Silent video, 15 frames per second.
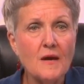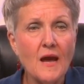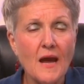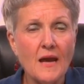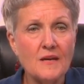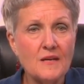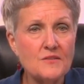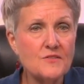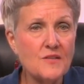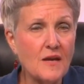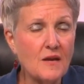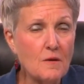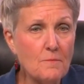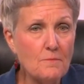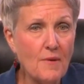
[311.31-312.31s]
And as they
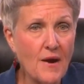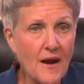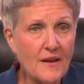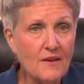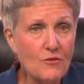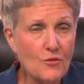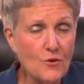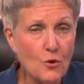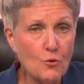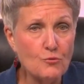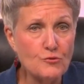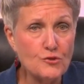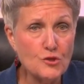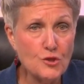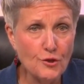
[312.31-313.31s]
combine
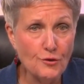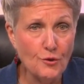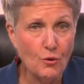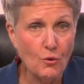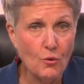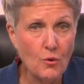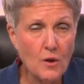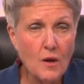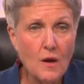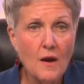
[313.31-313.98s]
those two,